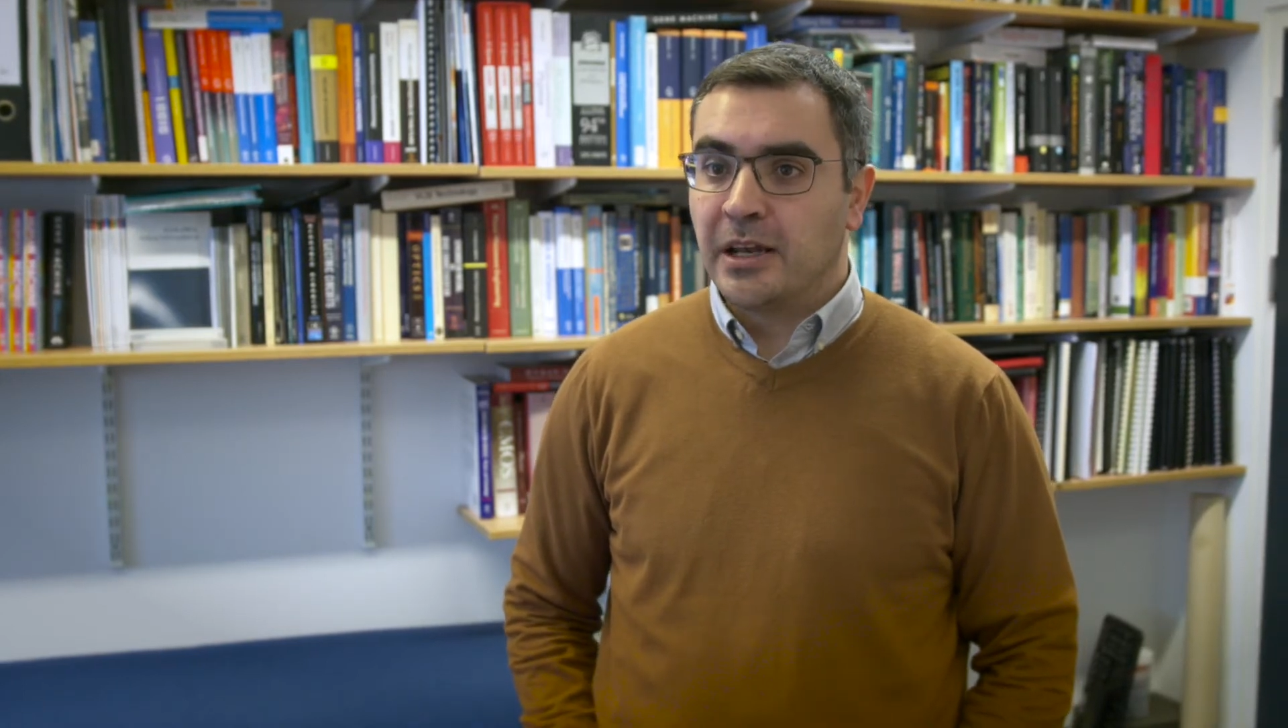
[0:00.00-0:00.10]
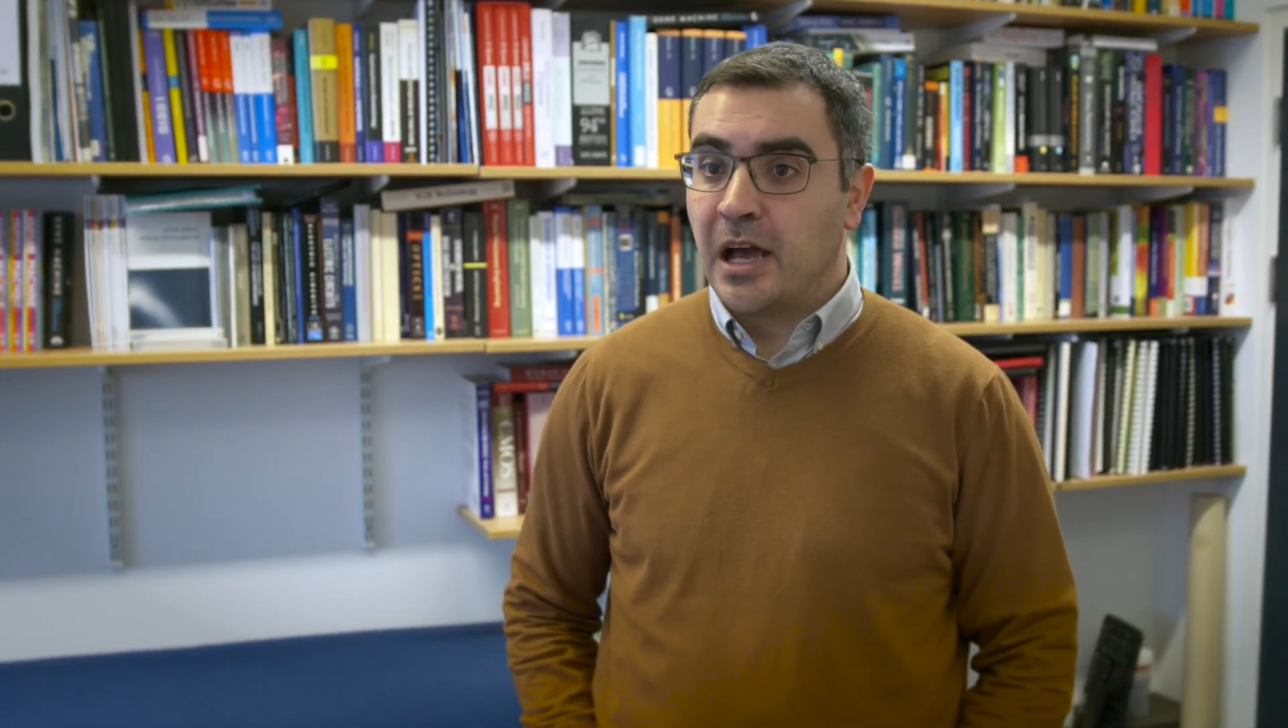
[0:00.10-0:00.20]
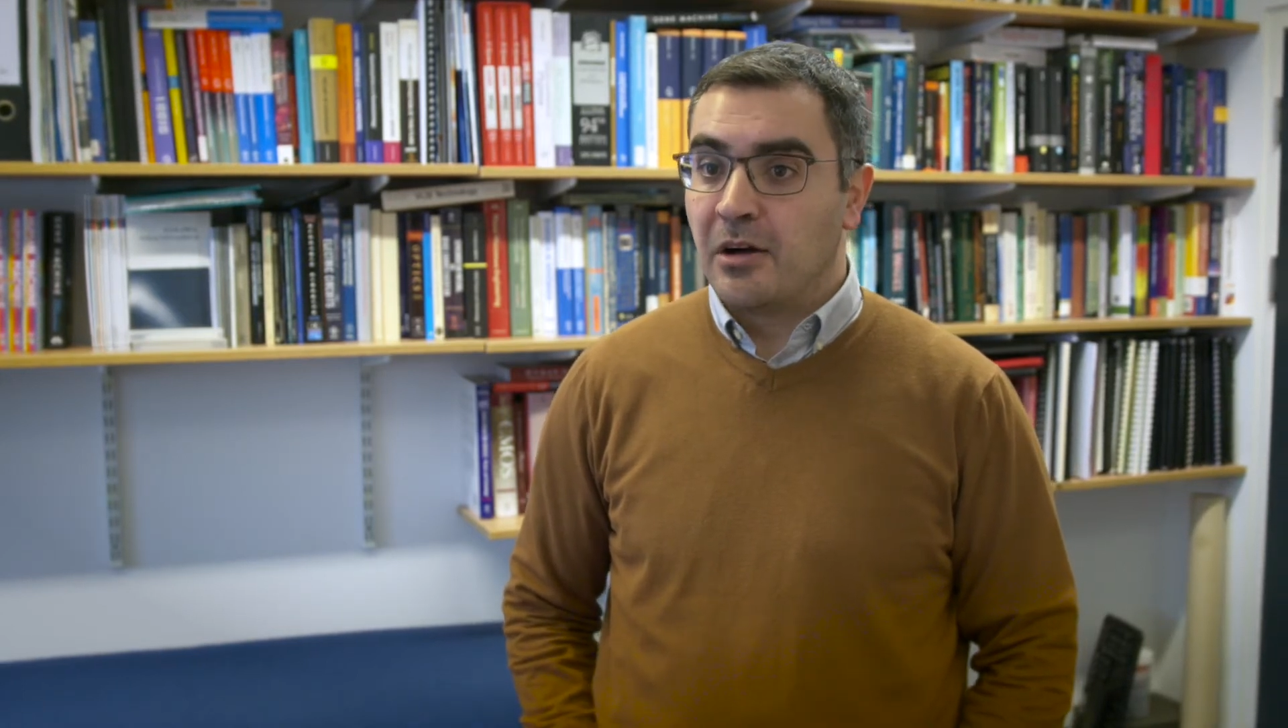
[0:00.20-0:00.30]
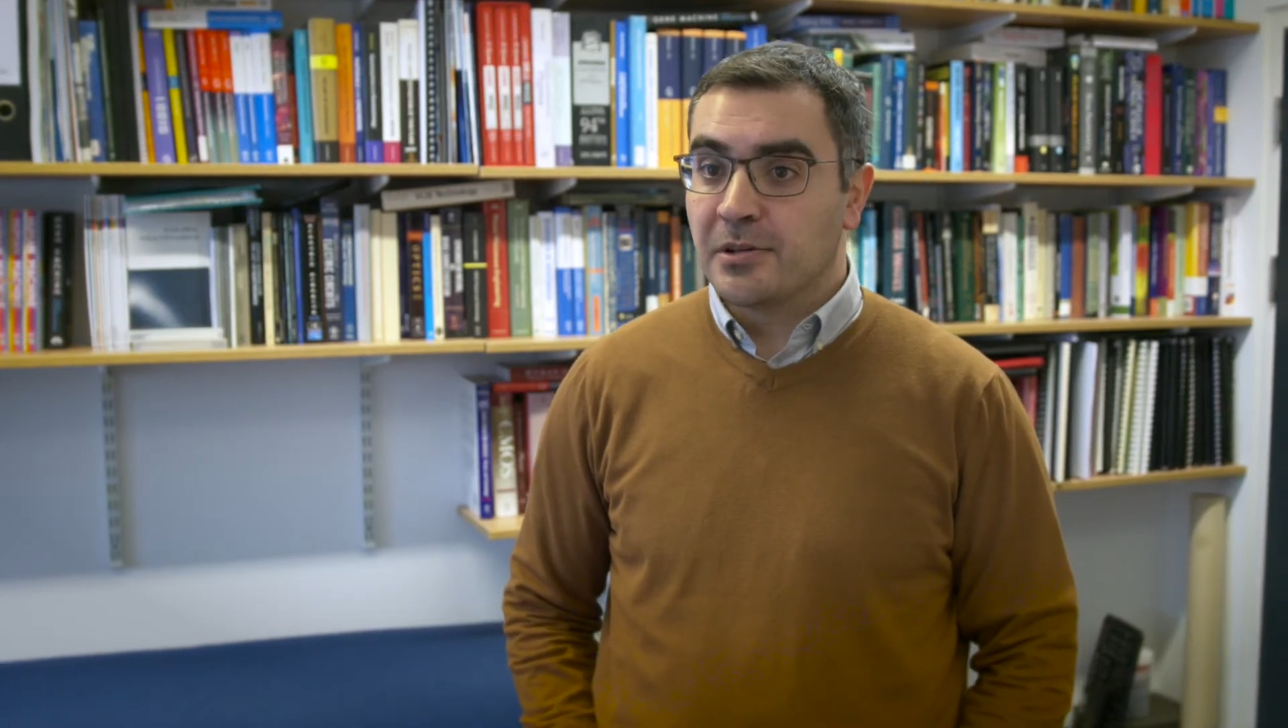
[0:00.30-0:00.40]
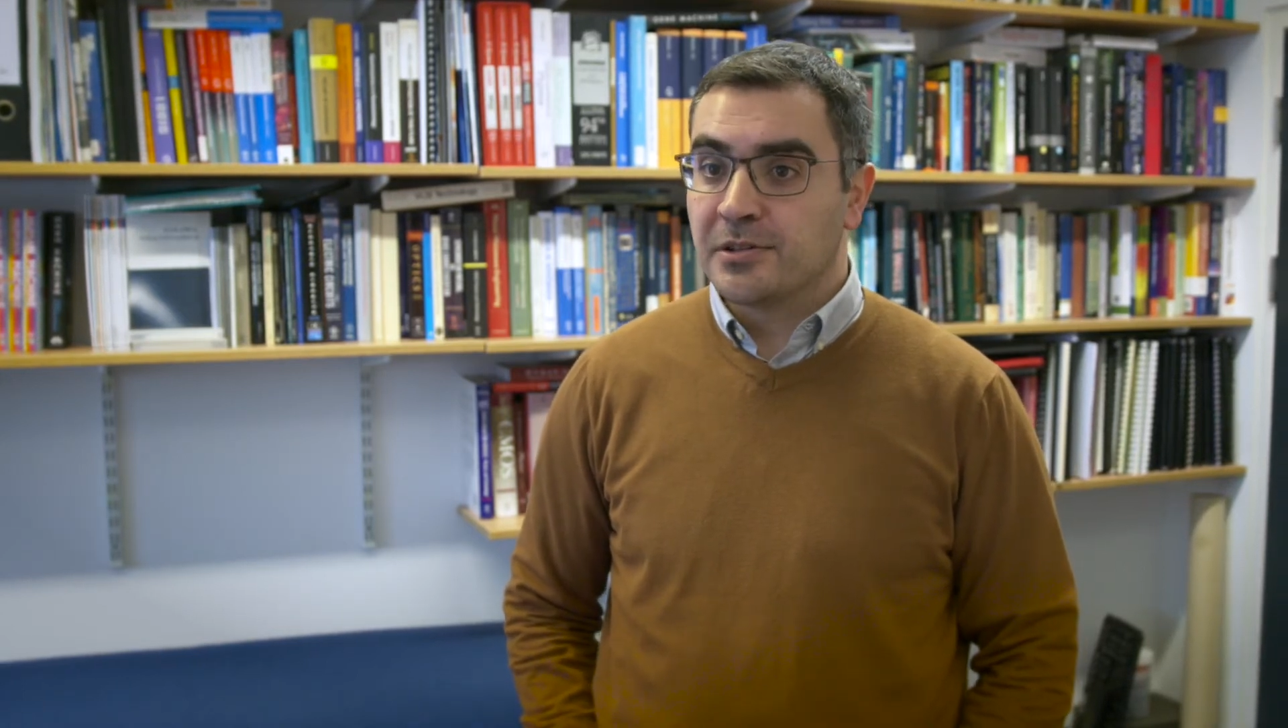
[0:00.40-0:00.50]

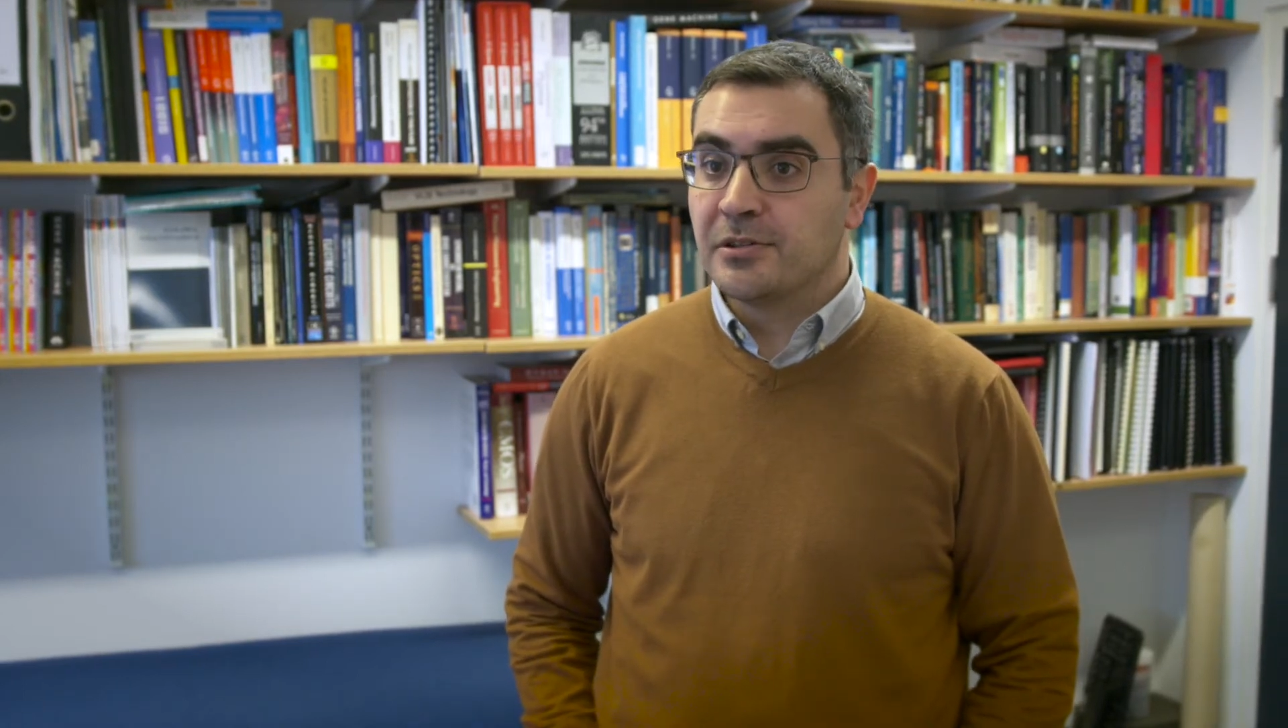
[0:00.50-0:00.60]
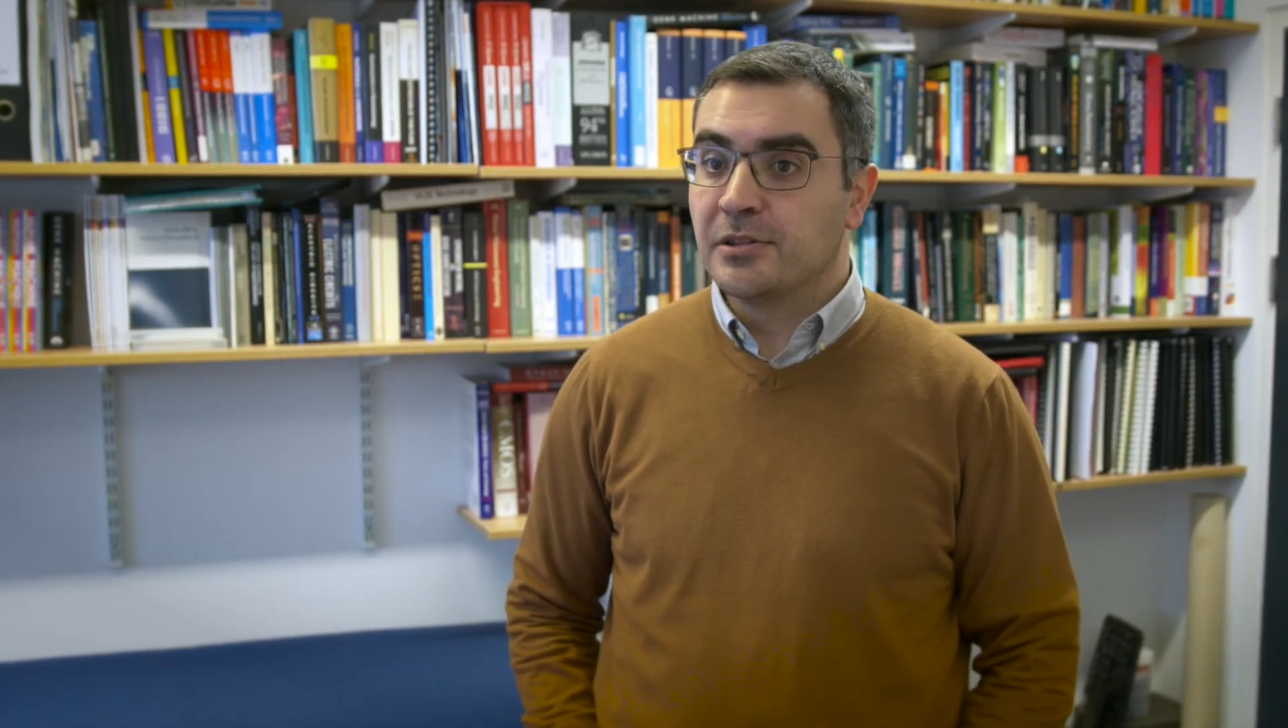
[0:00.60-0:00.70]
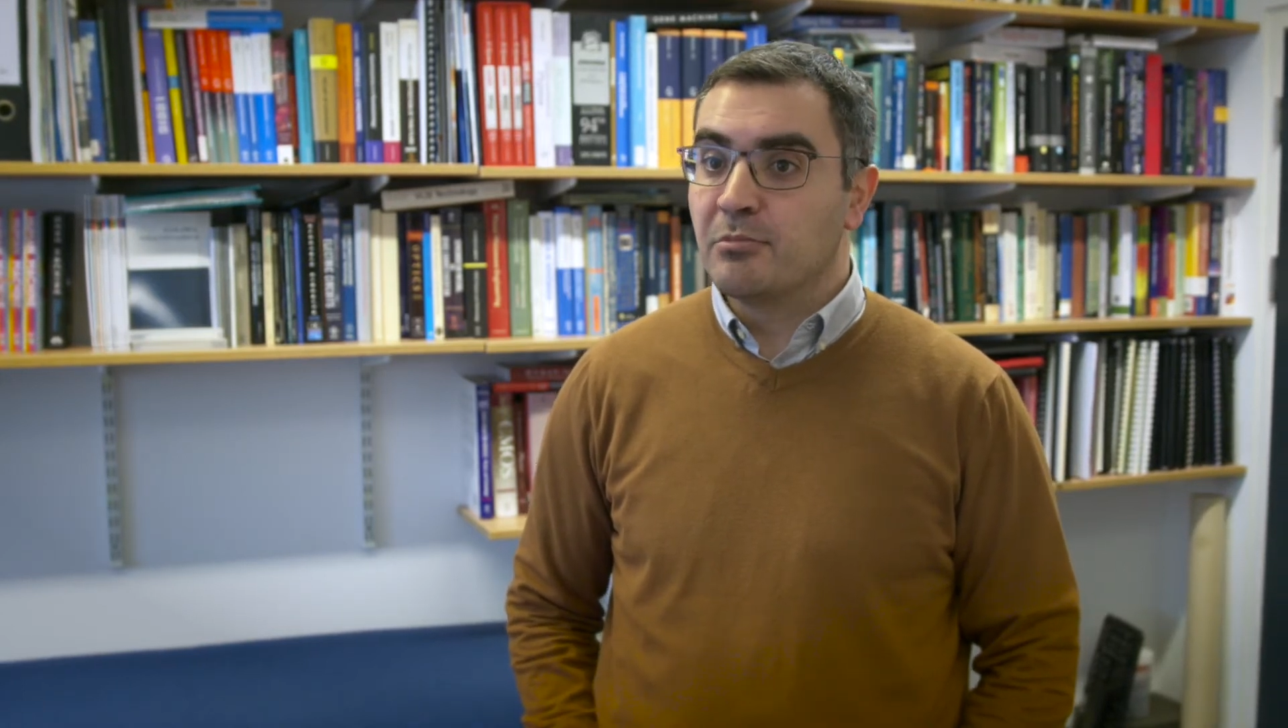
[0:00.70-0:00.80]
allow us to